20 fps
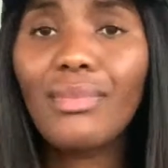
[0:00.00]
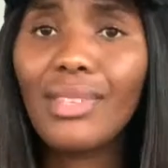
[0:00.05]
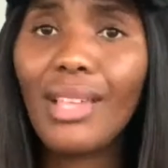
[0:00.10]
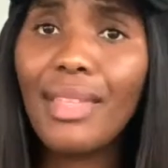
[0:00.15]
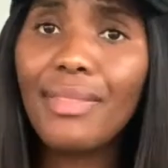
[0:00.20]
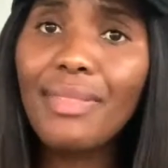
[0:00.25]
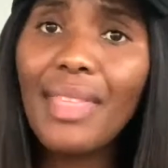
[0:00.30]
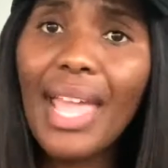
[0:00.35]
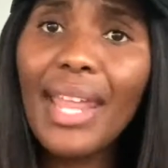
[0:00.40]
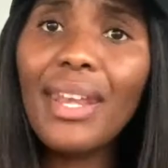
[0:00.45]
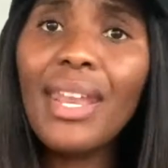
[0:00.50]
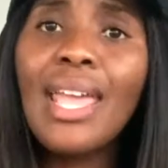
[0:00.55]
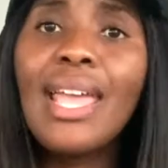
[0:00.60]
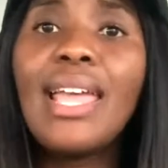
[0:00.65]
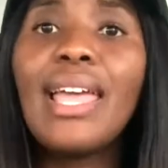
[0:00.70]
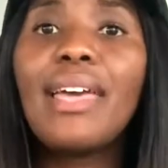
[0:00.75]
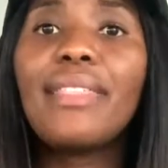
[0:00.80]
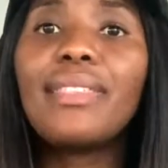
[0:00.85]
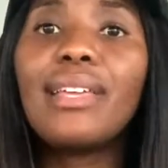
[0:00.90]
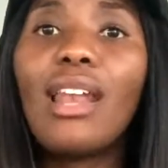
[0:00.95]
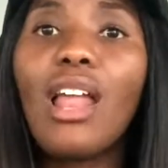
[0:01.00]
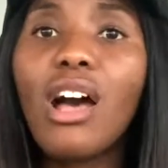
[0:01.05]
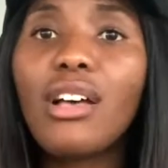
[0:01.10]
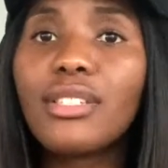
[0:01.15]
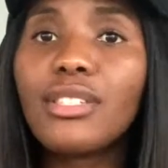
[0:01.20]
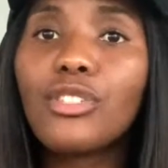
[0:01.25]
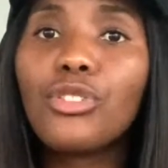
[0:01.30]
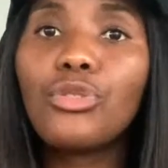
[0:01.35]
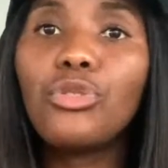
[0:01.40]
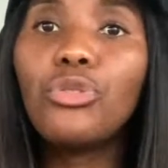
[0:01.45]
Then the
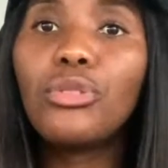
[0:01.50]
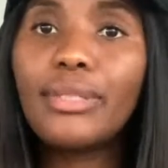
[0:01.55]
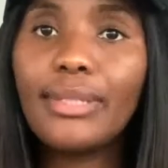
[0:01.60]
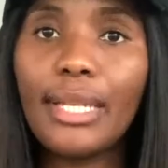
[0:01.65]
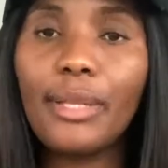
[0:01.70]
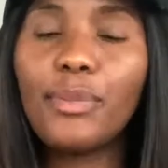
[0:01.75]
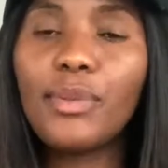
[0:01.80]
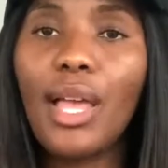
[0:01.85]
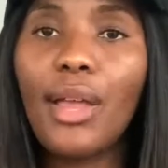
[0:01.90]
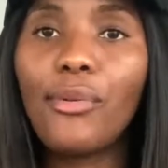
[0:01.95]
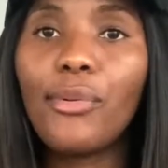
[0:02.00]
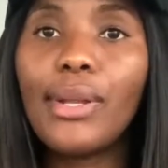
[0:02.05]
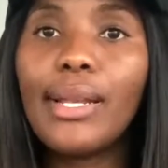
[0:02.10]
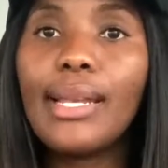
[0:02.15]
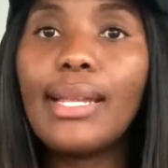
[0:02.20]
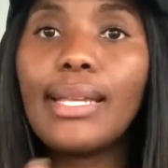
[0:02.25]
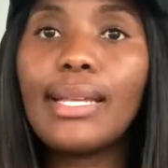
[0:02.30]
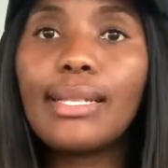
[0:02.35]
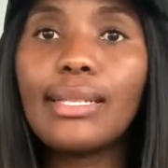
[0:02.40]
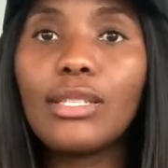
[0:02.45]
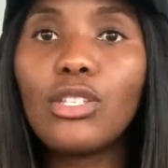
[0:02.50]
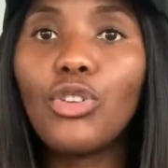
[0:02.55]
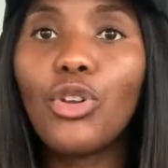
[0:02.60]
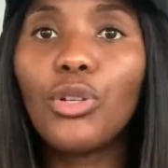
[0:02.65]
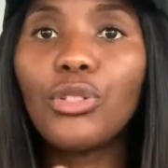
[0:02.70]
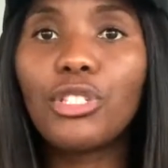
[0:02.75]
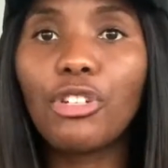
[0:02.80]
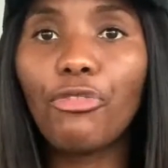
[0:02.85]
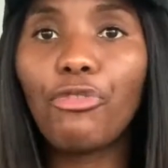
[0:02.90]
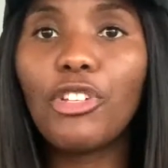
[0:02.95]
last 2 tips are really,
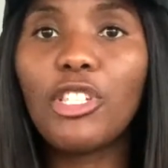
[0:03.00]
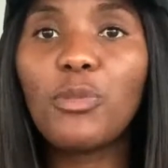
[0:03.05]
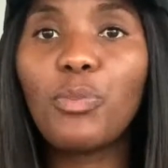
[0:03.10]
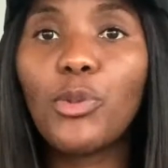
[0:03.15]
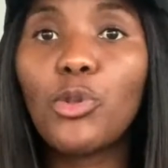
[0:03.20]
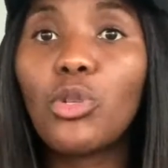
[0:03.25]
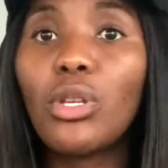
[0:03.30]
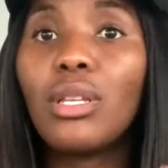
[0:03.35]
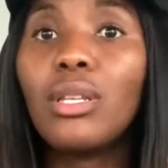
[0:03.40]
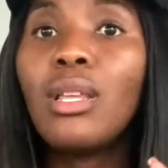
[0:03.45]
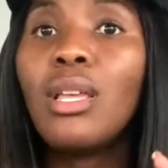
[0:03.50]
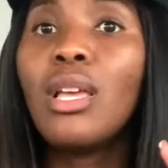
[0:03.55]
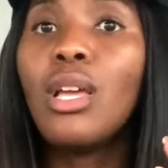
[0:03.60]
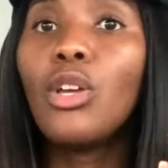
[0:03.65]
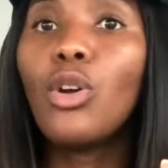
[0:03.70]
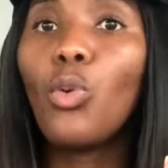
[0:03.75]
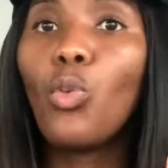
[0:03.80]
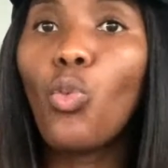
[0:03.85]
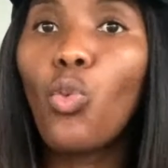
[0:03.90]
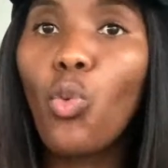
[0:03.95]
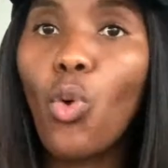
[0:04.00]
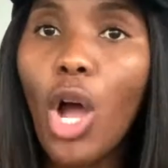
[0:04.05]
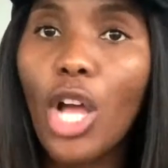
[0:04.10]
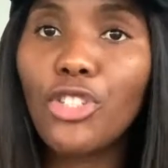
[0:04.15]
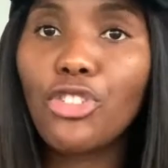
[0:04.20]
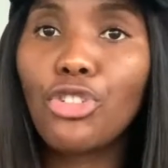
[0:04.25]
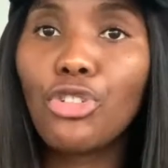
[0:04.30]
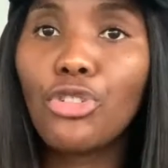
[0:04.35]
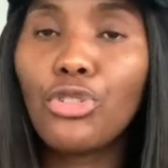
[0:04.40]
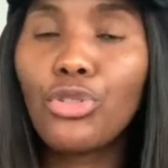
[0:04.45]
difference between
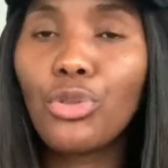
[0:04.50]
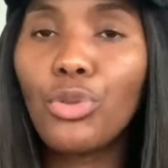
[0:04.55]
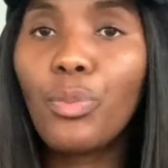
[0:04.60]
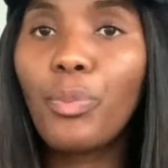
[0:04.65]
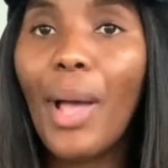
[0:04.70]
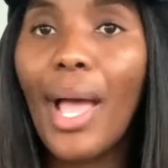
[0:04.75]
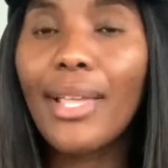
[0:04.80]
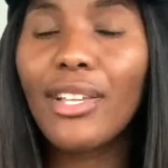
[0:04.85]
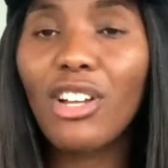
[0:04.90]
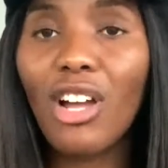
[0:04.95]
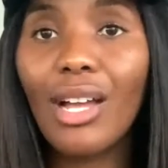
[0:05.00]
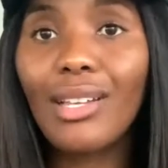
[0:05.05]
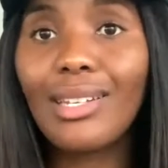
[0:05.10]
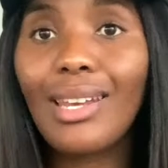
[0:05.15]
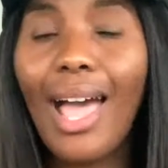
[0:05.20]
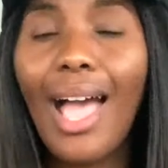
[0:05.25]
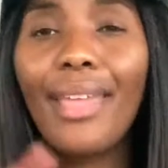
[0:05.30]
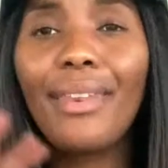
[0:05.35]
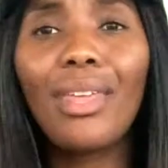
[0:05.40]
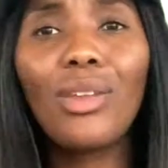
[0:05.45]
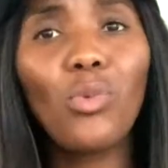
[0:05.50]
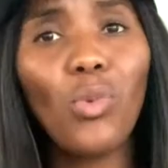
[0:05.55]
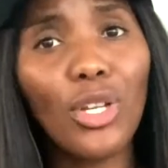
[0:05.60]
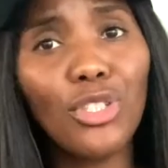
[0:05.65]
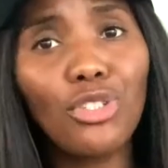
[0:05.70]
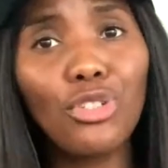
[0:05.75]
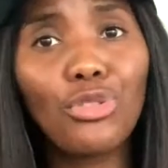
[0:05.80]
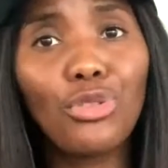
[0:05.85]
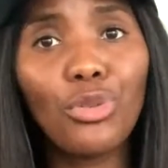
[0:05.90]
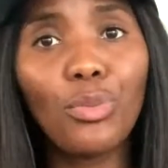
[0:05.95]
what you do buying online and
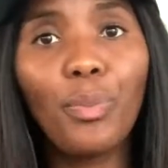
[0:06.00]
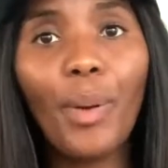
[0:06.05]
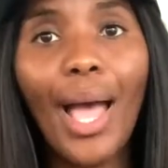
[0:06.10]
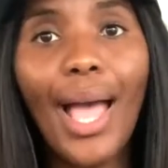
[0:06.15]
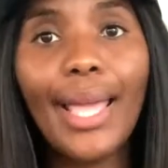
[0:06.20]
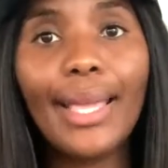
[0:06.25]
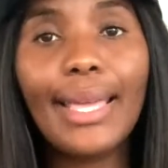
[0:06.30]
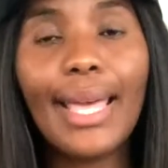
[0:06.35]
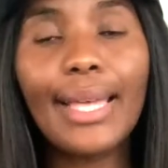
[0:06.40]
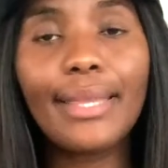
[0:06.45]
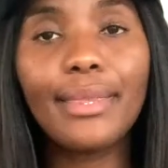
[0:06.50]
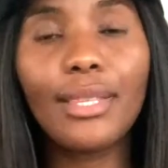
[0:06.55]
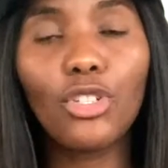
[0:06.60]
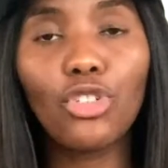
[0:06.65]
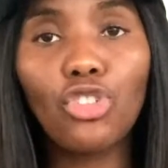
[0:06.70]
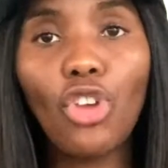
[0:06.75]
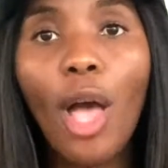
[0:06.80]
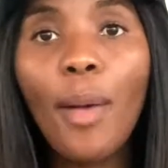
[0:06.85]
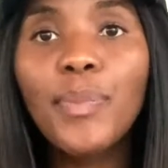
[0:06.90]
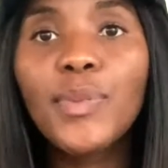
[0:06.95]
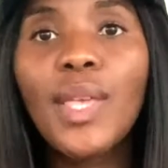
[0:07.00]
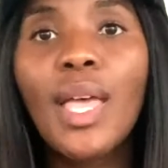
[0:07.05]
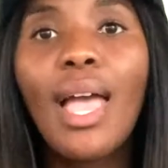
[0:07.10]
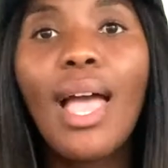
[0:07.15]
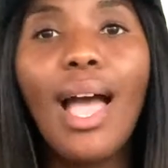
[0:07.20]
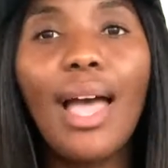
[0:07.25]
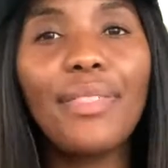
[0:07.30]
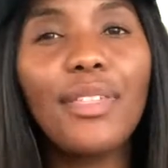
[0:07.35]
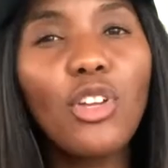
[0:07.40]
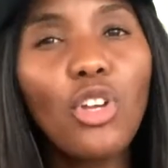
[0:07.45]
what you do buying at the shops.
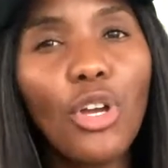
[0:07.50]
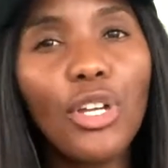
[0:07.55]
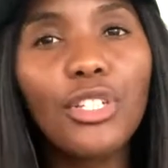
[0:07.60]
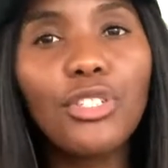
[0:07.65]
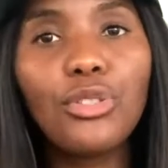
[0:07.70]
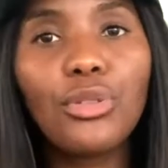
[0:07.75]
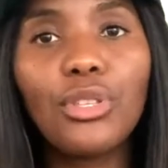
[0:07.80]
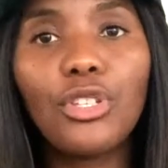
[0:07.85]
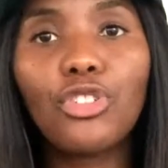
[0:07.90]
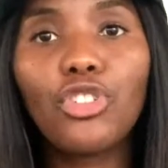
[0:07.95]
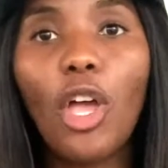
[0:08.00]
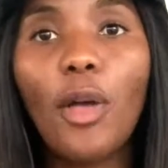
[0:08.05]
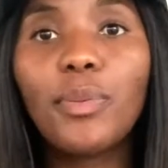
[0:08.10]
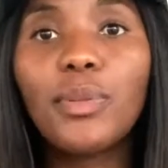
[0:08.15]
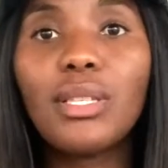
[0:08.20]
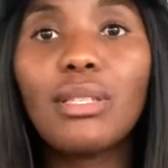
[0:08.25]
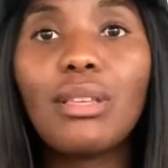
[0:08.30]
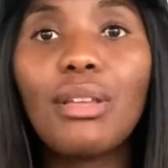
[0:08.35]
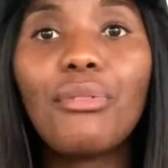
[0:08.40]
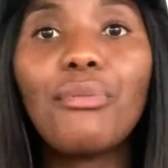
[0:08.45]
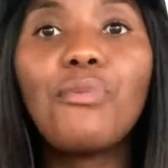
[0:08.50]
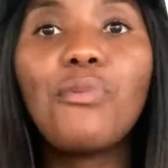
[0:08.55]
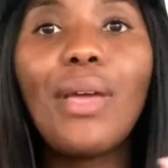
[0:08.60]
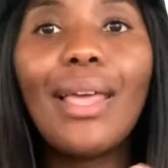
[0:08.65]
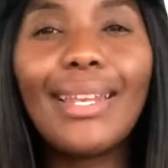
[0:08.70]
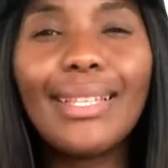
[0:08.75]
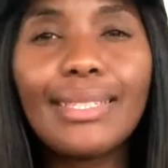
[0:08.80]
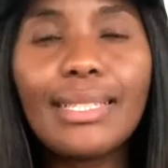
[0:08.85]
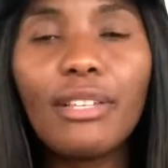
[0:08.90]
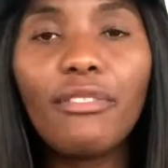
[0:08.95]
I think going to the shops is
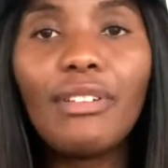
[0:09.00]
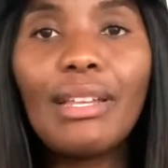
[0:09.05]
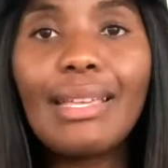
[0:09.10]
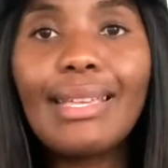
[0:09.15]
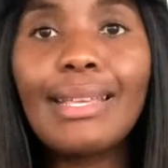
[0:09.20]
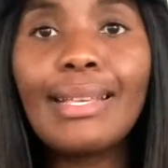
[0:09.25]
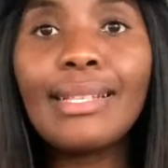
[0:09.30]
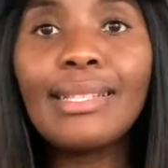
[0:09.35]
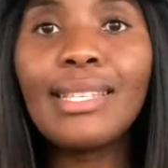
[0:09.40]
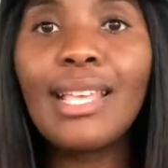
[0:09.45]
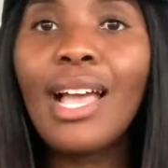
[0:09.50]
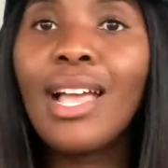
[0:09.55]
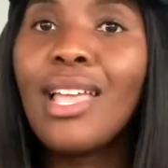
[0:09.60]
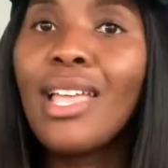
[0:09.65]
relatively easier.